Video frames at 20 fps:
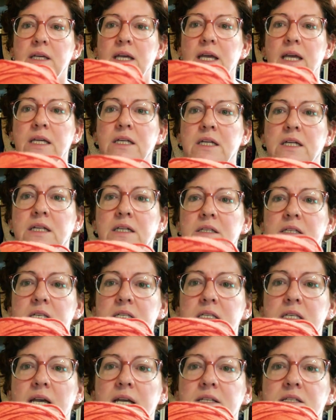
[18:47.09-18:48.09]
and it is a
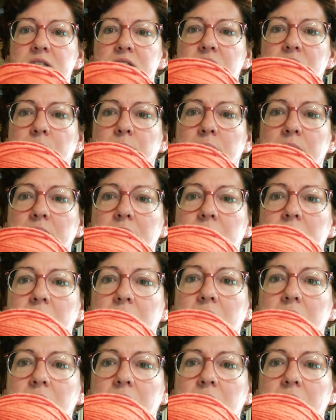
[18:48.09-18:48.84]
size 3.